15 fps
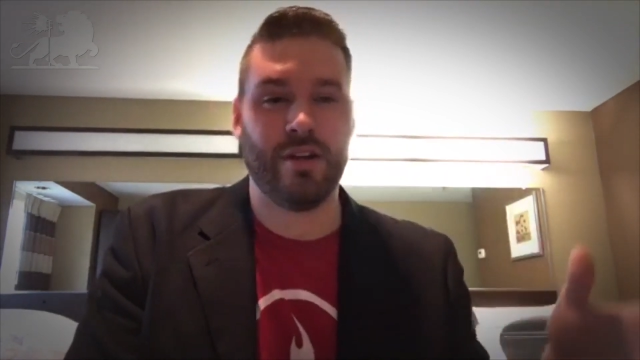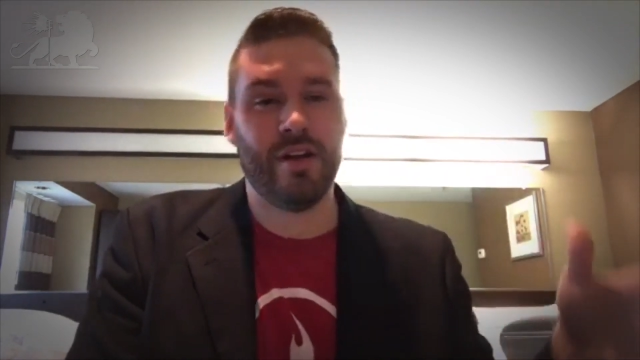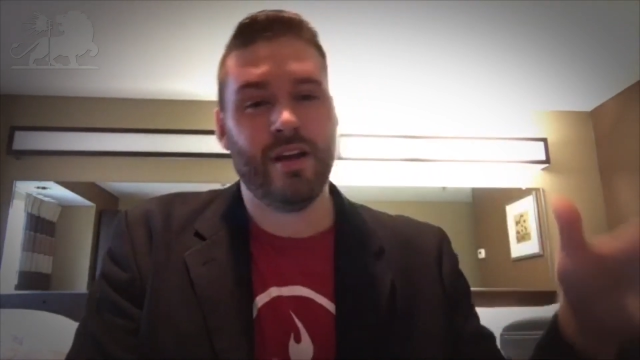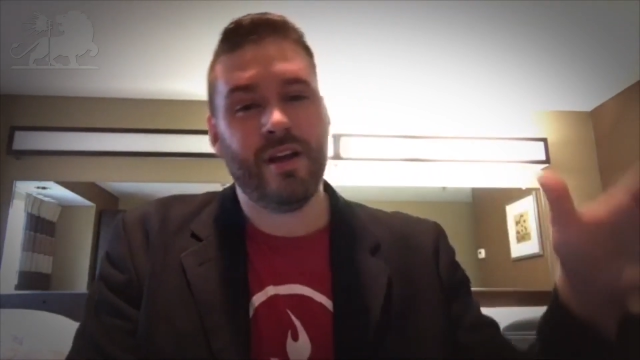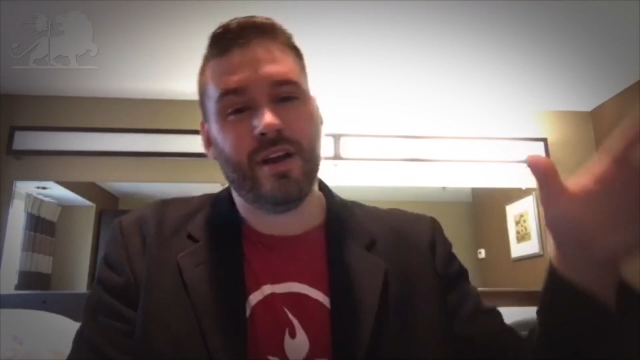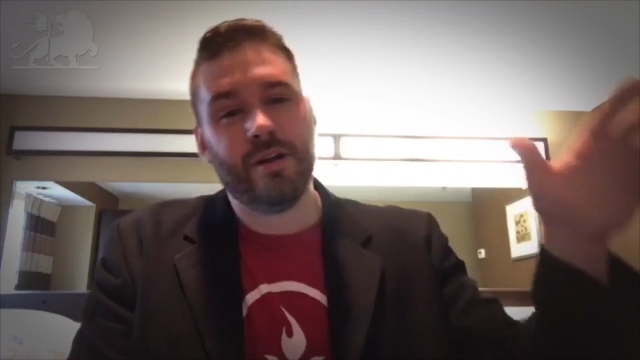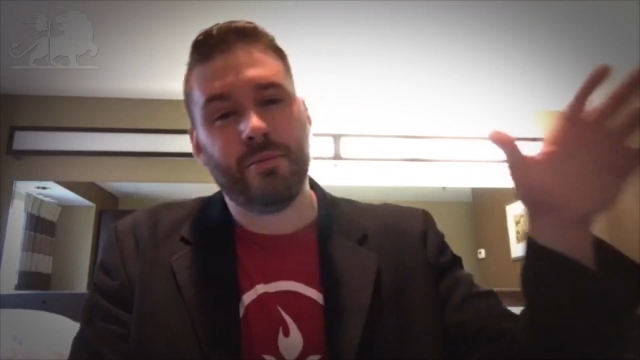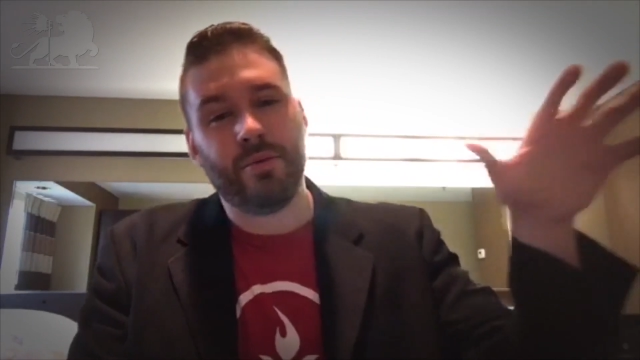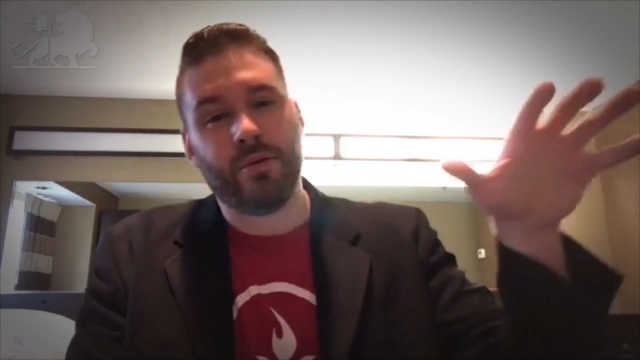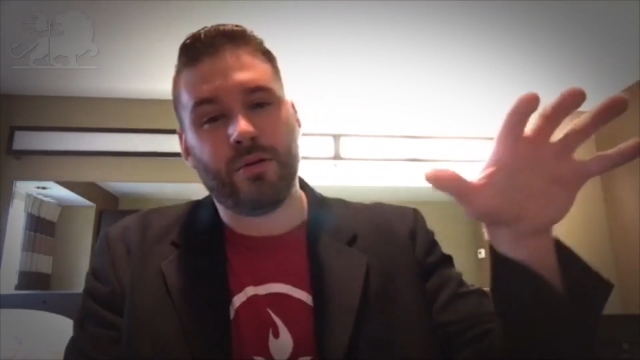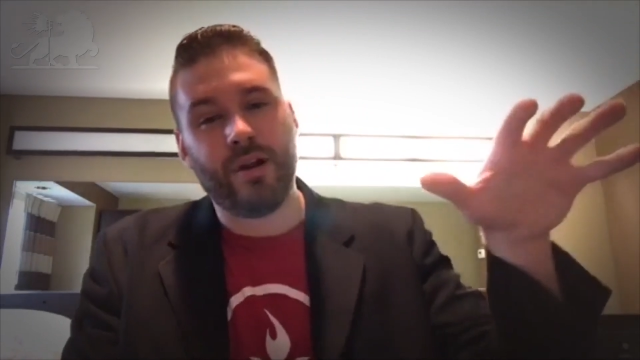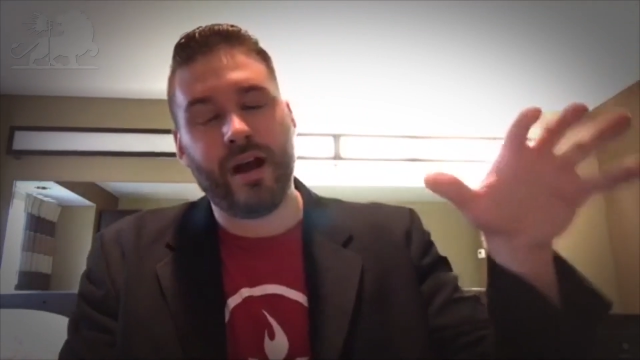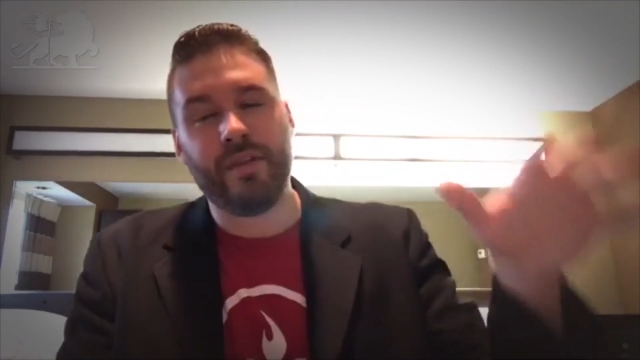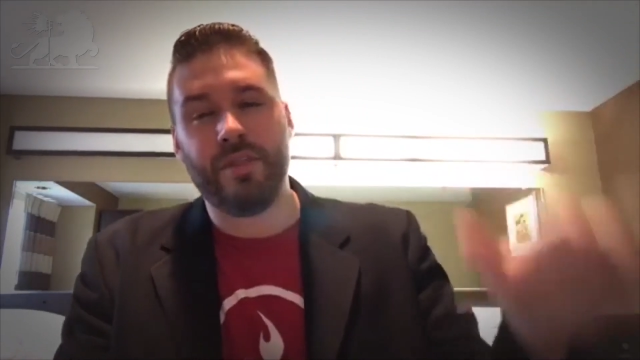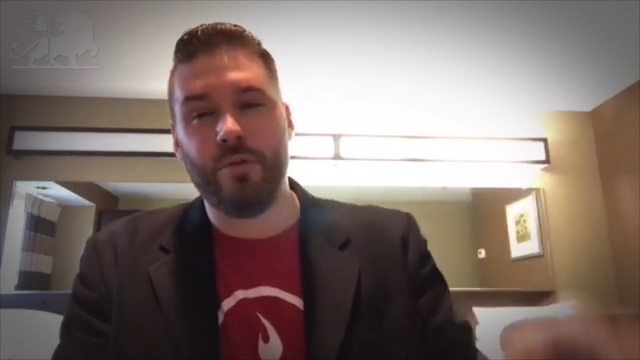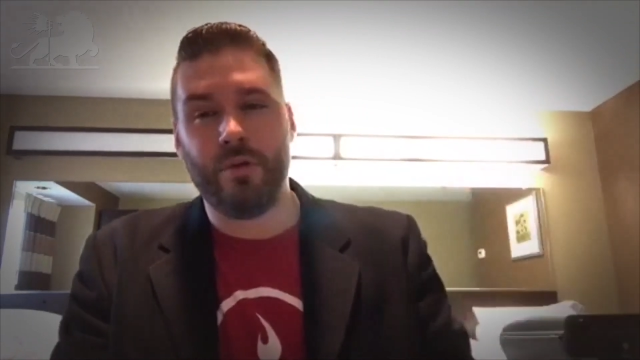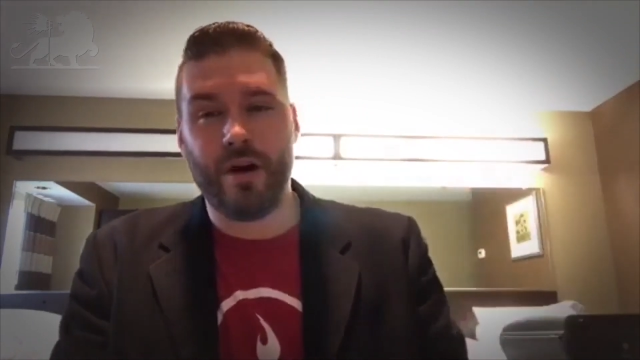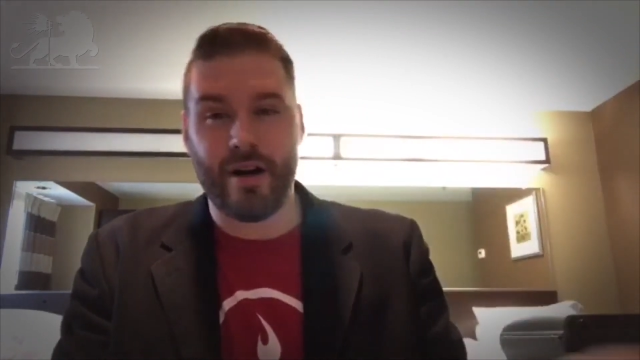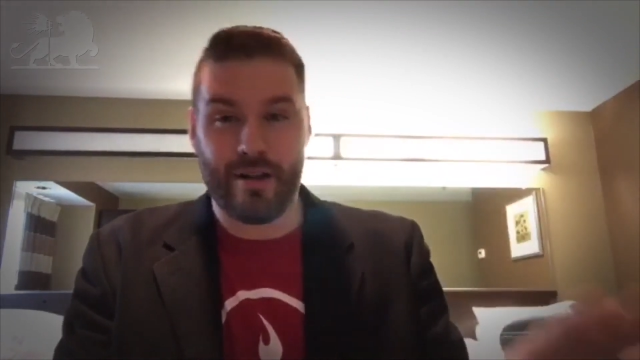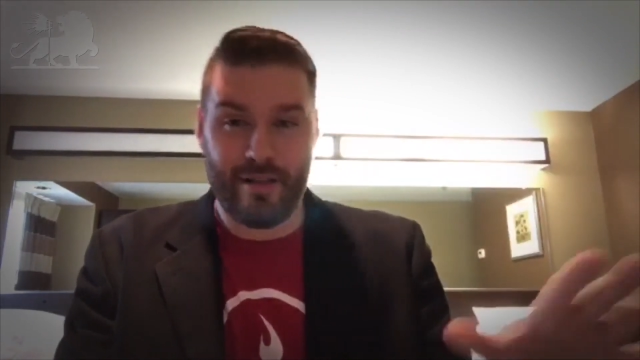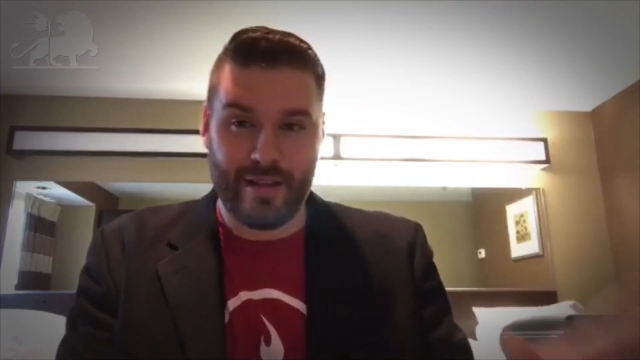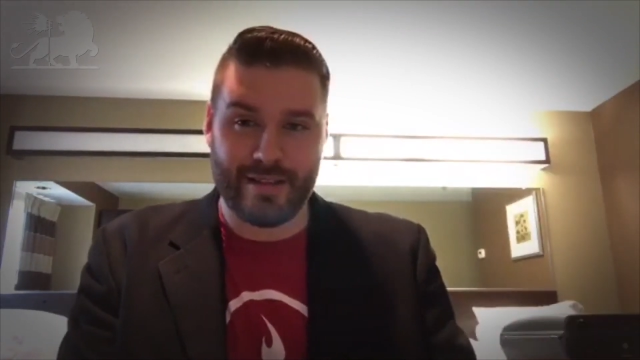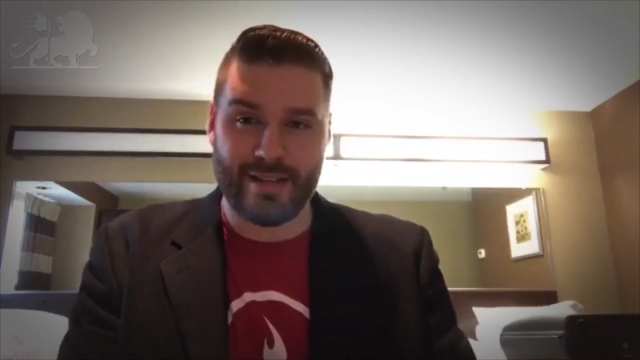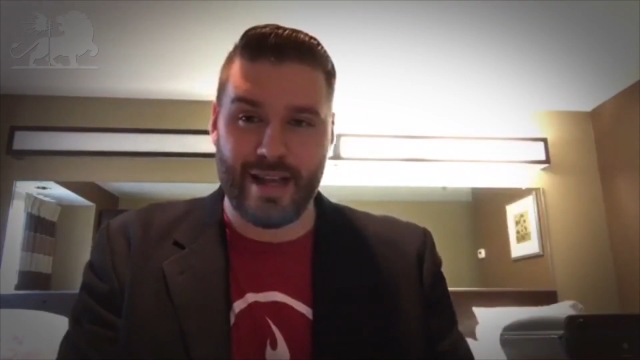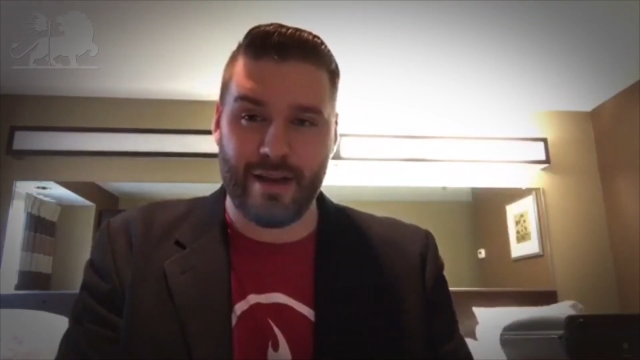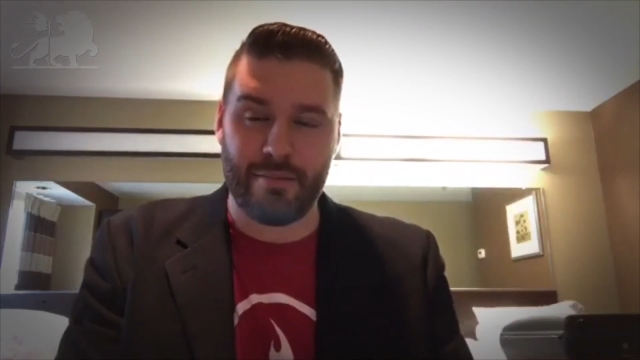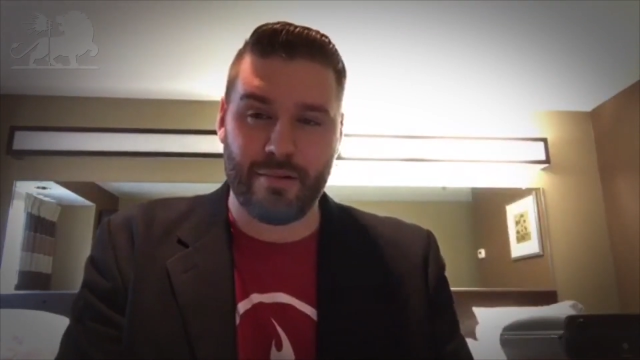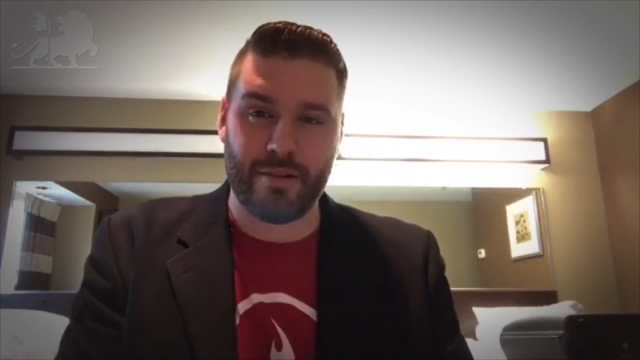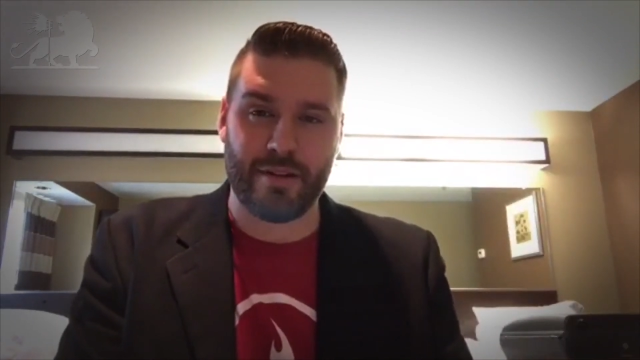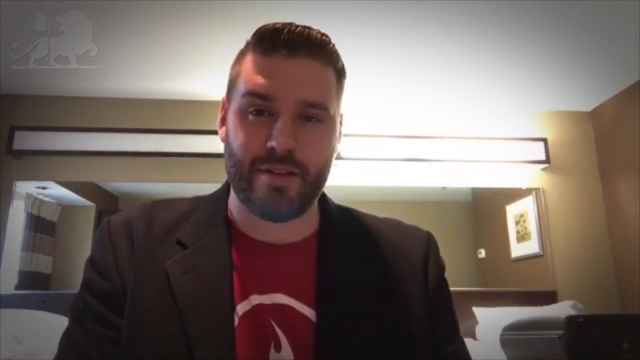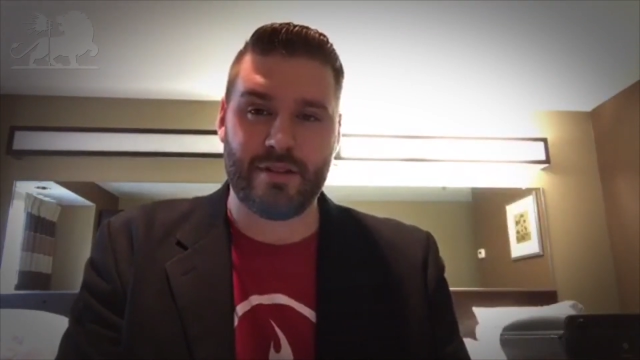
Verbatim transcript: I've been seeing the Lord pour out the water,